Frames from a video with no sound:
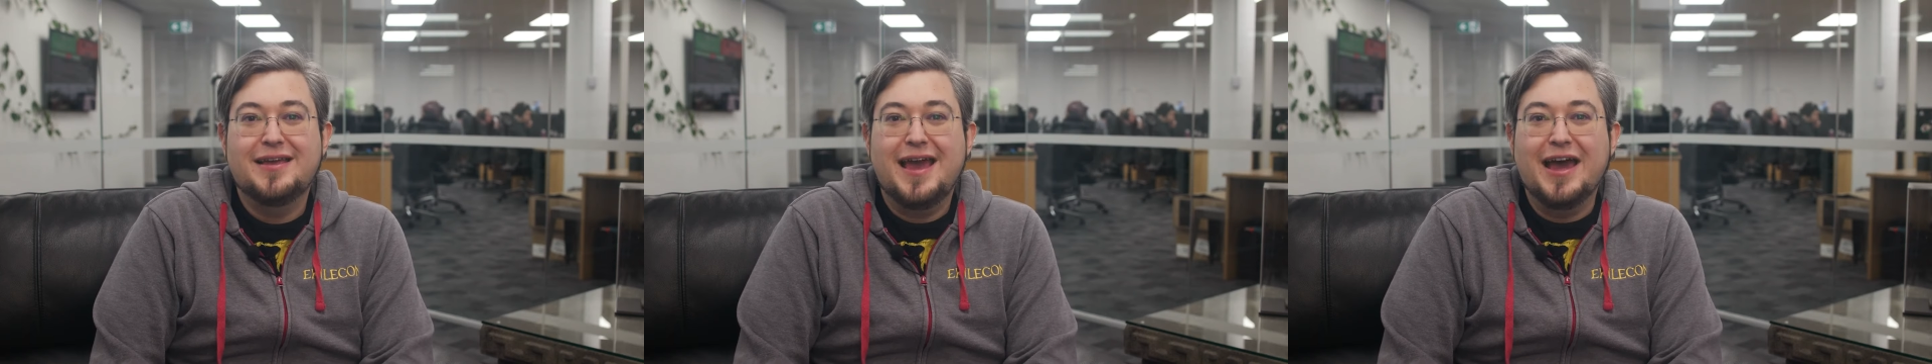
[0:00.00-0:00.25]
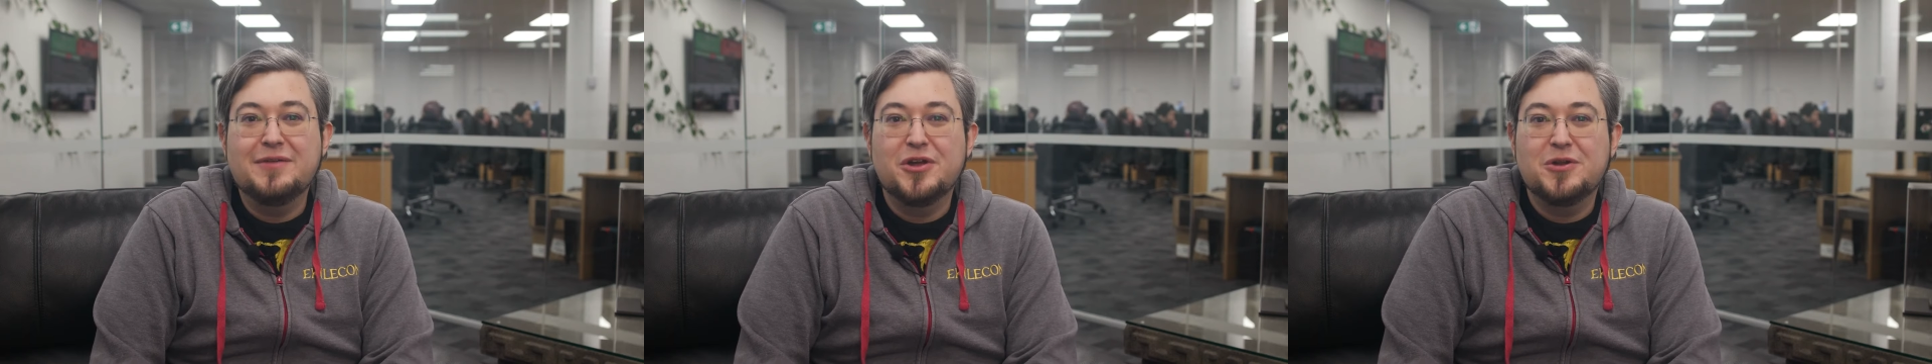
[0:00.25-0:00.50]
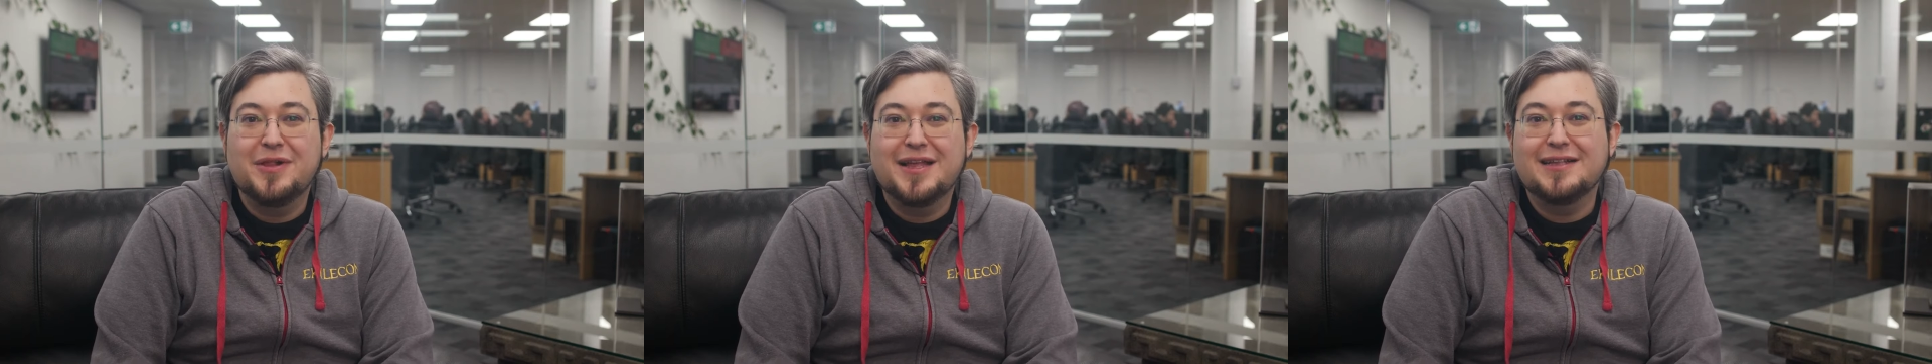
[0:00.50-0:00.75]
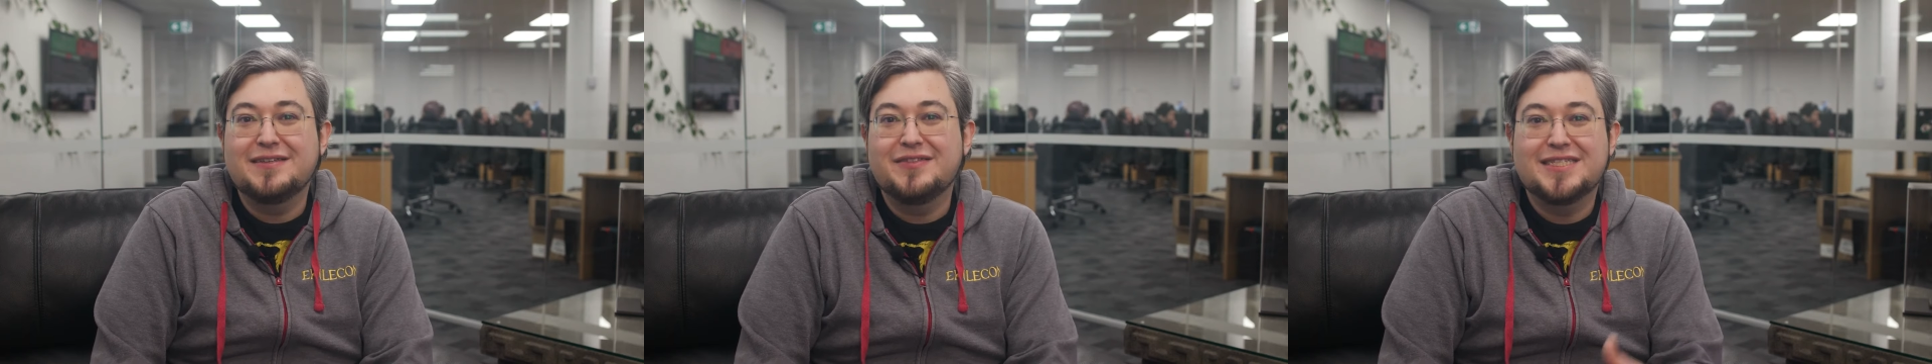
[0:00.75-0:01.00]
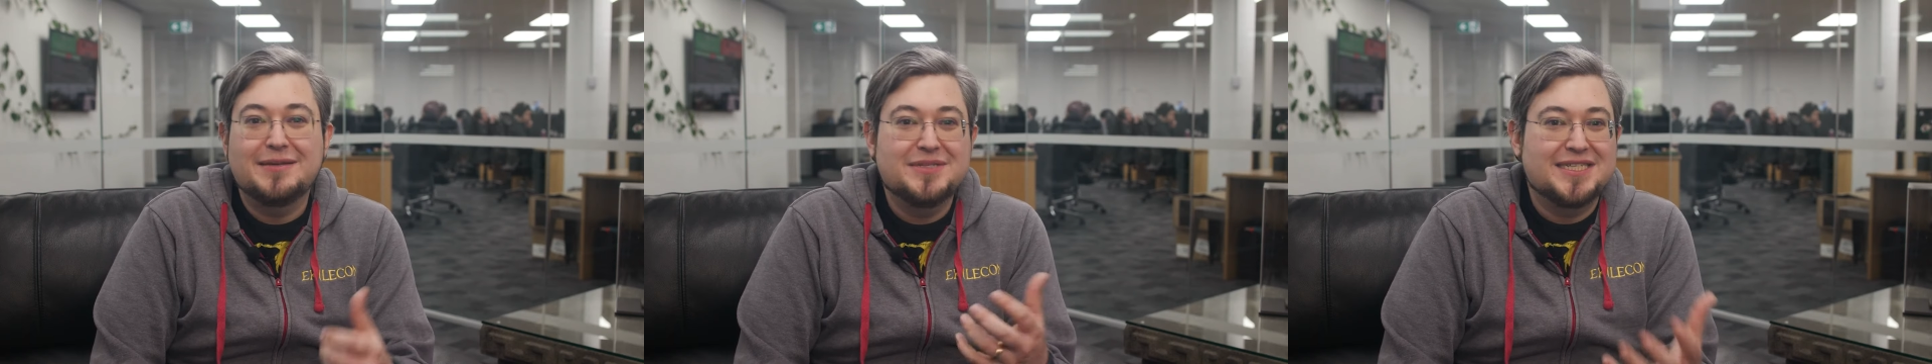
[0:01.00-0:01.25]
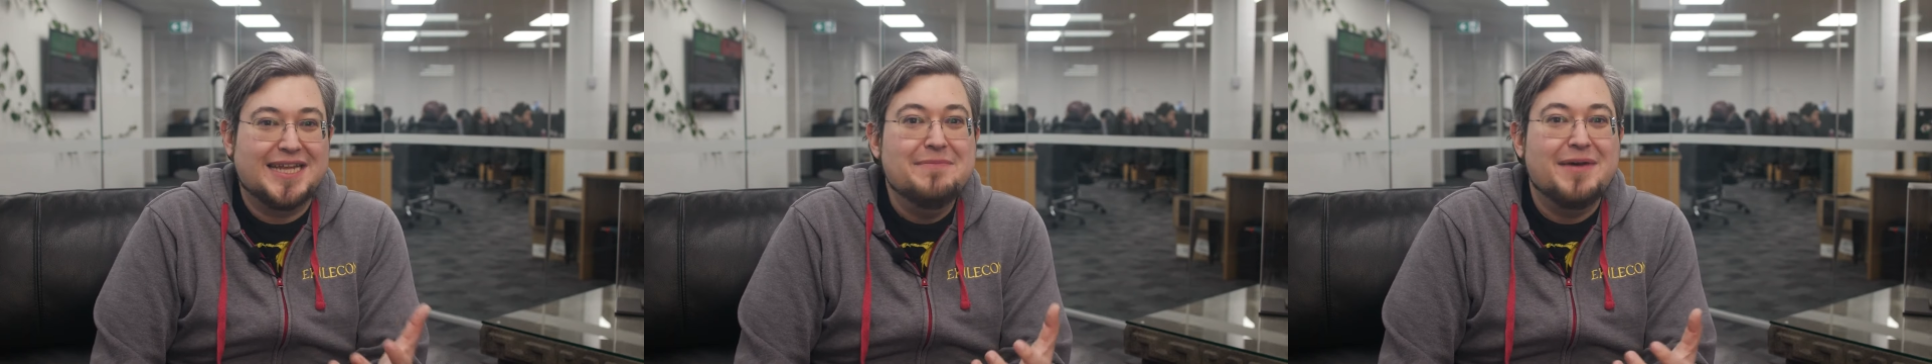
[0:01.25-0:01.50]
How do multiple accounts have the same
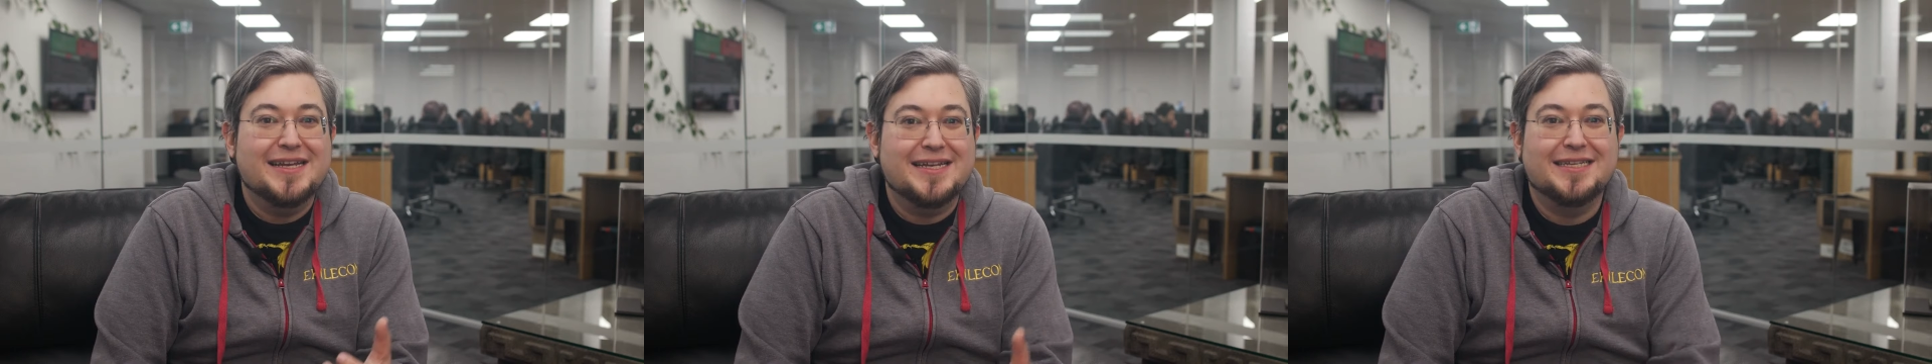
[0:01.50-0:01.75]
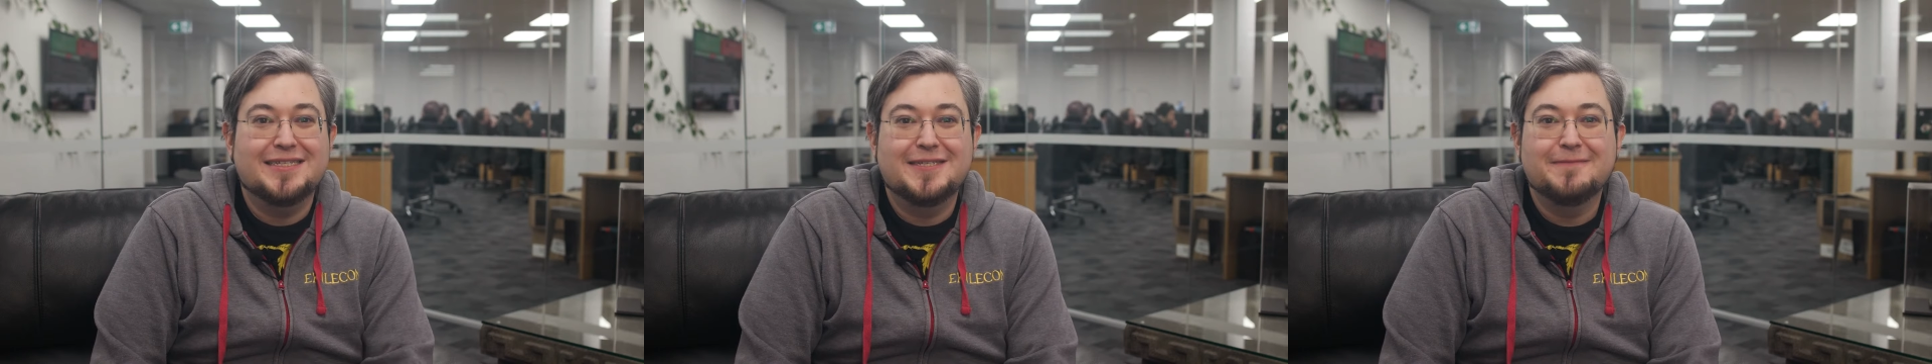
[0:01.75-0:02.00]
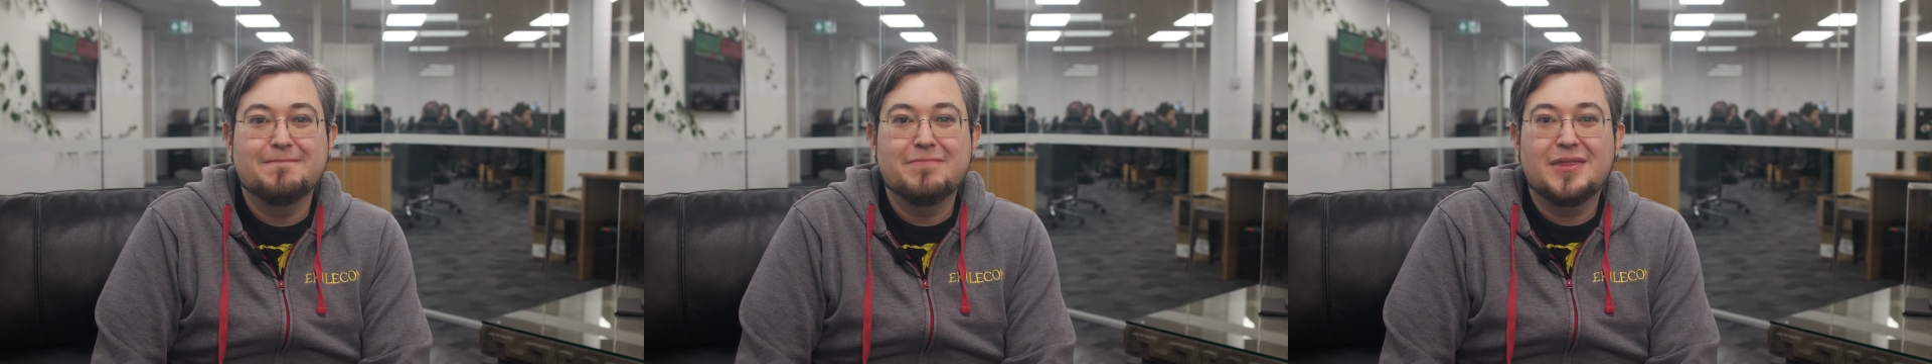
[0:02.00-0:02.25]
Steam IDs?